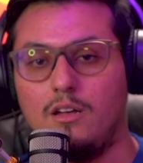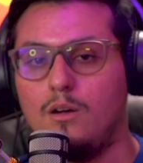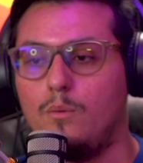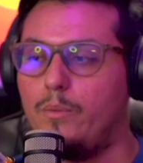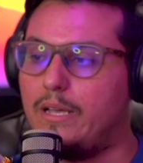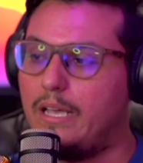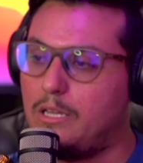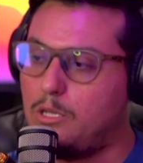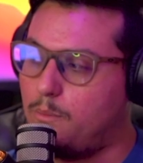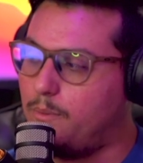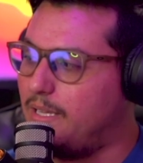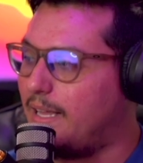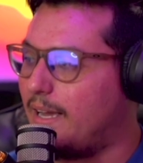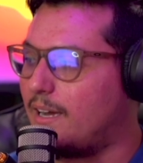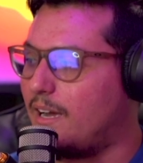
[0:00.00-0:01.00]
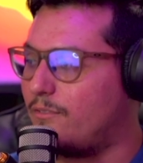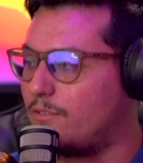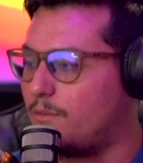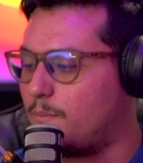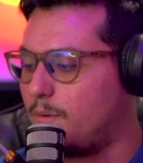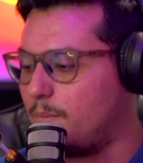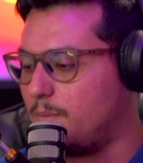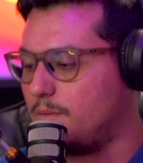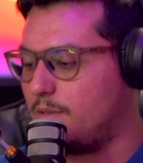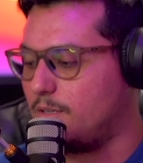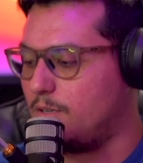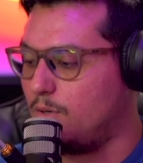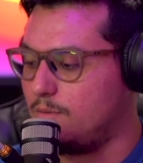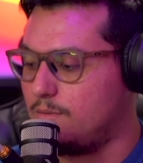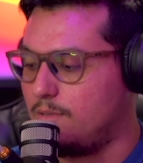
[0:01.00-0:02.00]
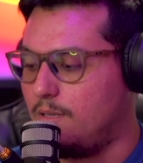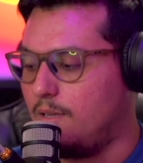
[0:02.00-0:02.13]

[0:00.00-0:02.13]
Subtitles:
but can you be that guy for the purple and the gold?